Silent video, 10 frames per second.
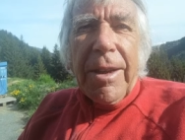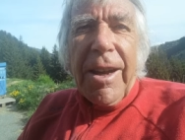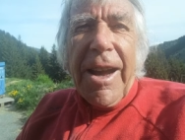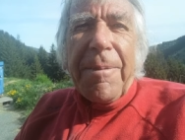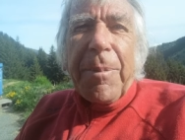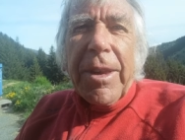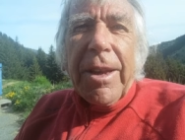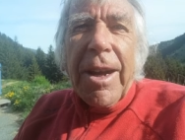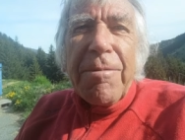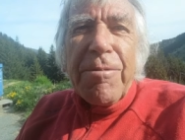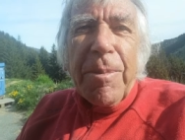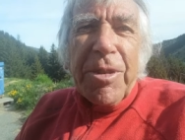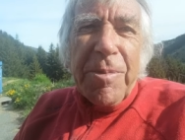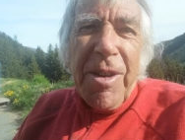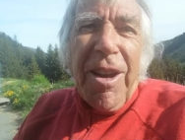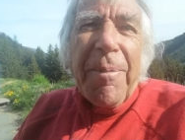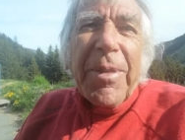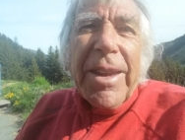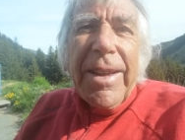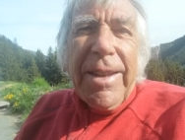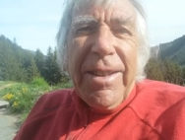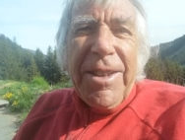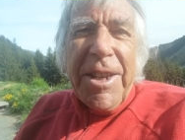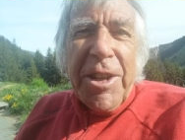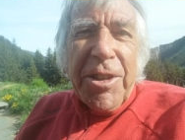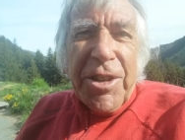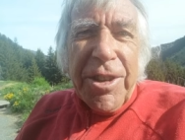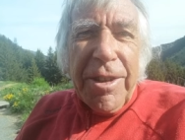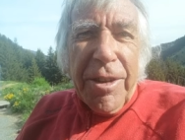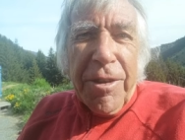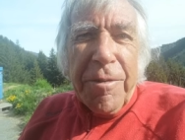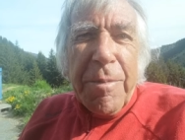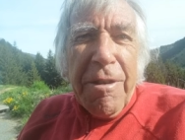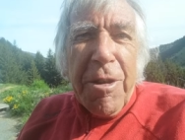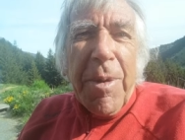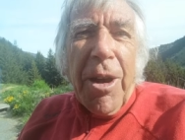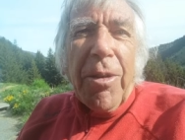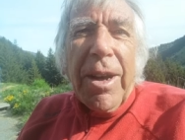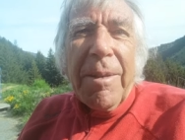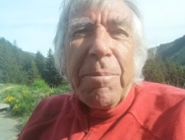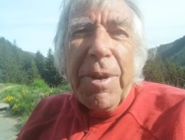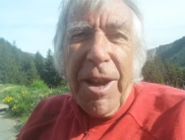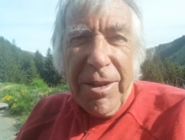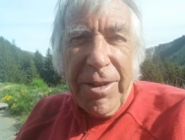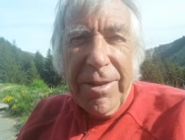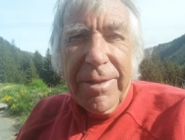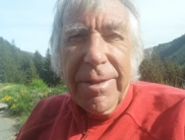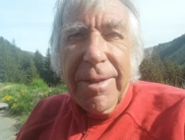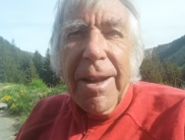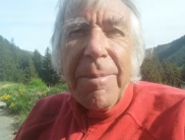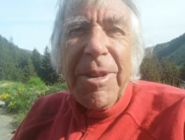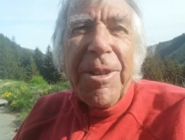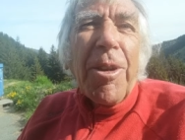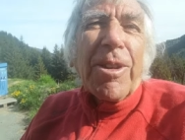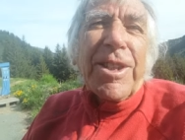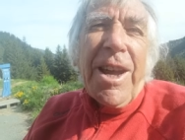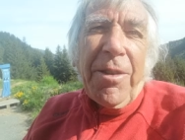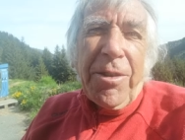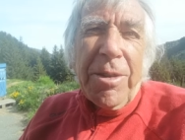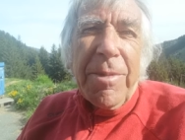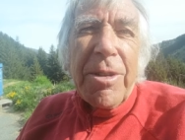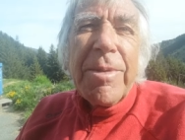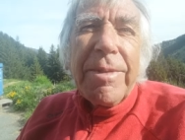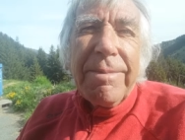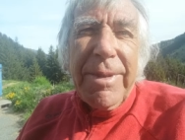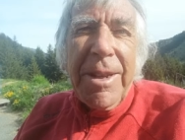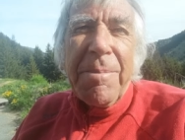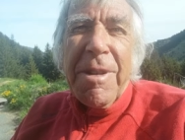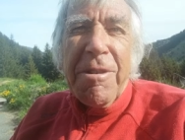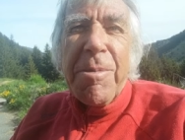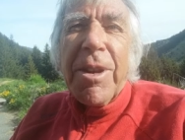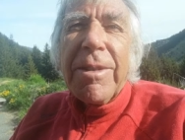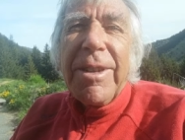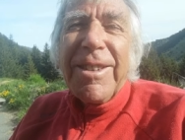Hi, I'm Rob Smart, the editor of Meribel Unplugged. I'm in lockdown at the moment in Meribel,